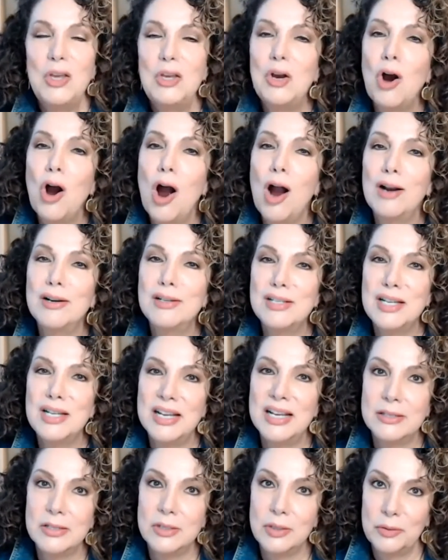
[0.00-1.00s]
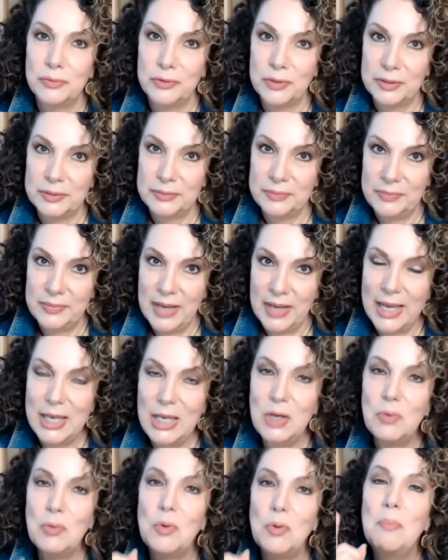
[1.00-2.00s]
your heart takes over. and
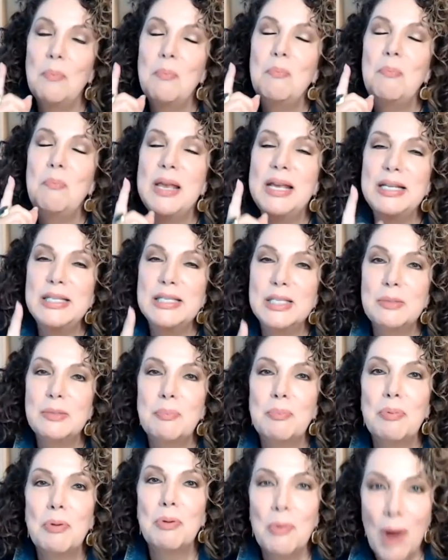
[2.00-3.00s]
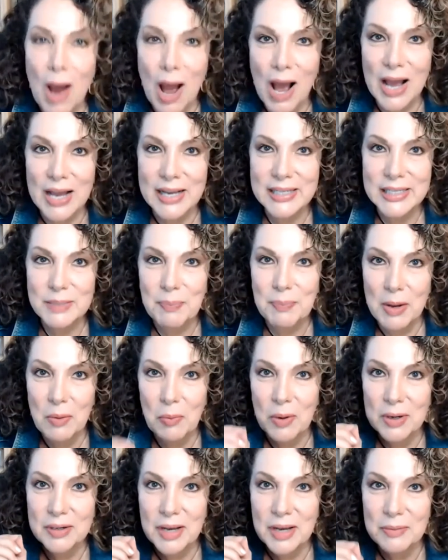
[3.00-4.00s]
you will be surprised by
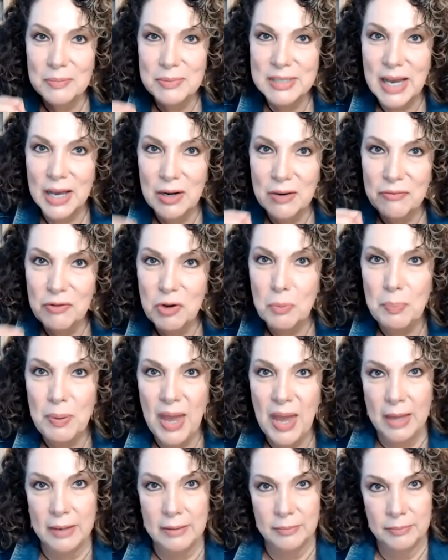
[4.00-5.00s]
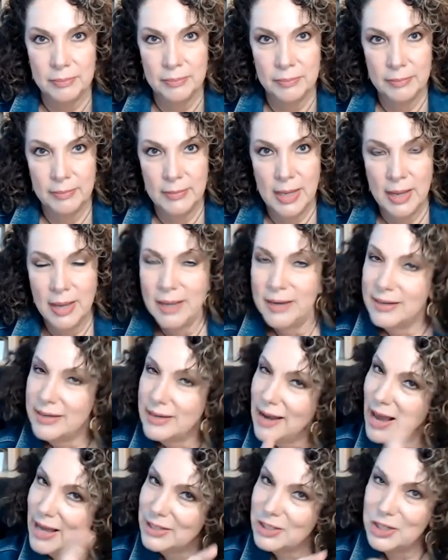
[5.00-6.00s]
what comes out of your pen.
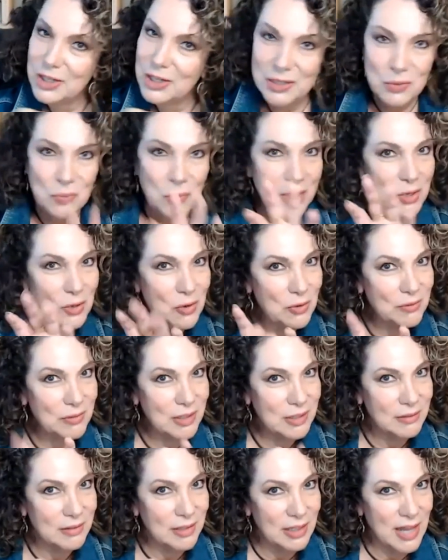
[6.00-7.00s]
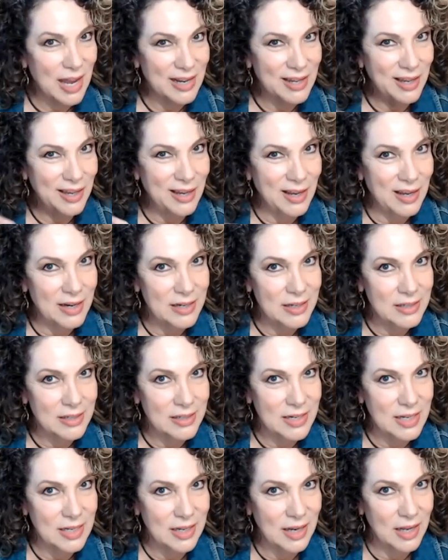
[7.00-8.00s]
Not just when you're clacking on
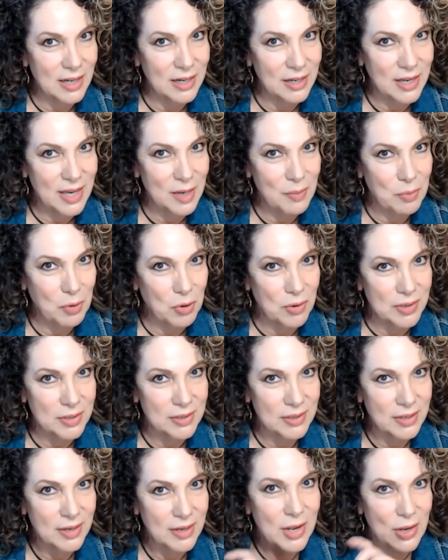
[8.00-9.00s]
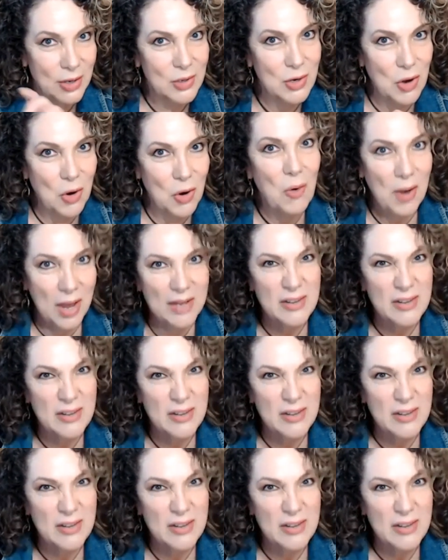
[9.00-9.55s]
a keyboard. No,